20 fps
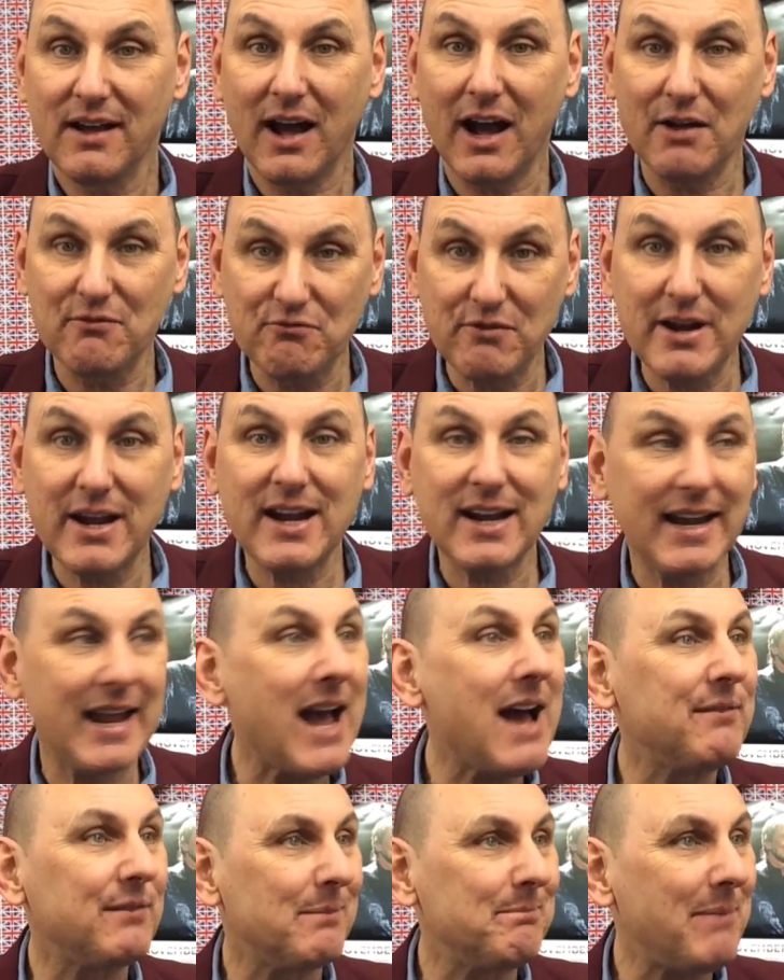I really
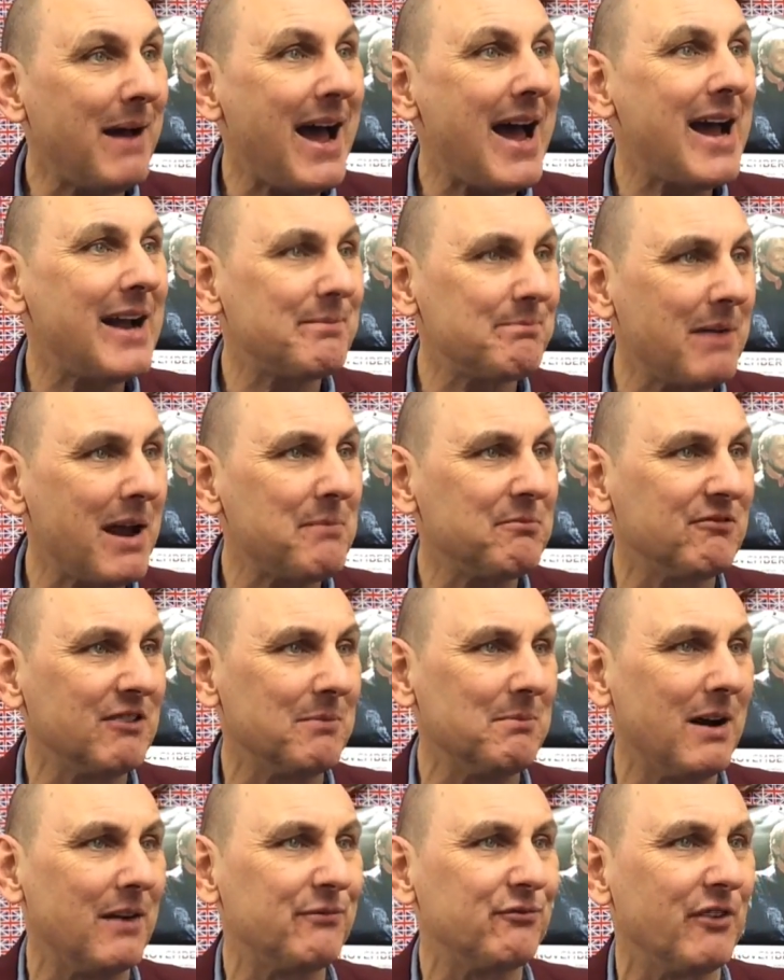have a bad memory,
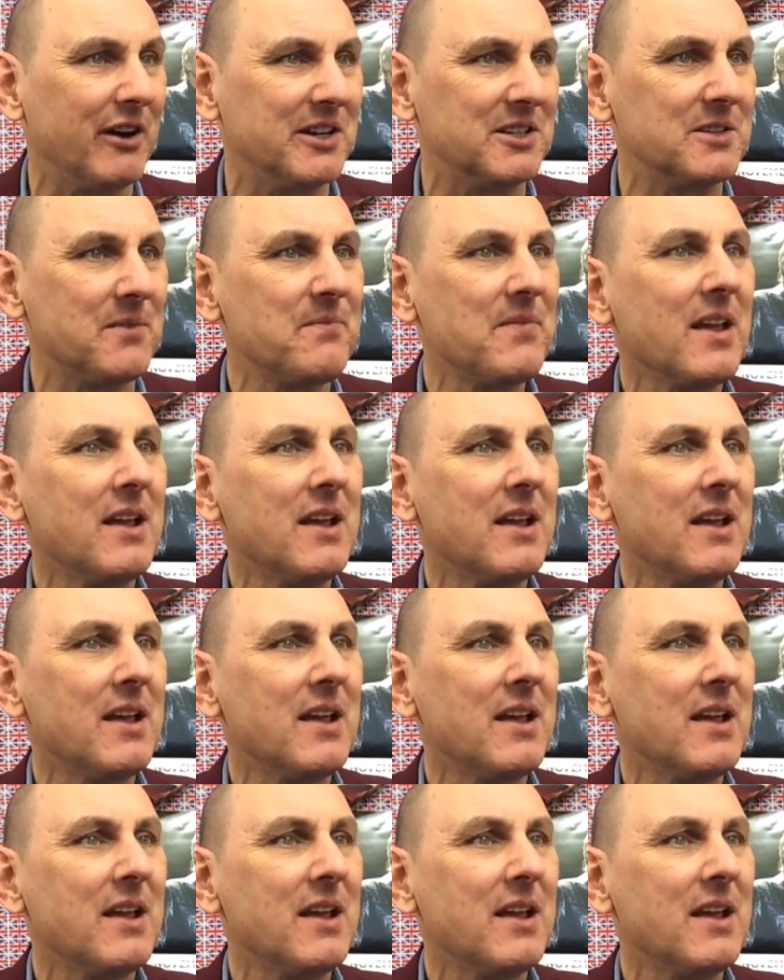my friend.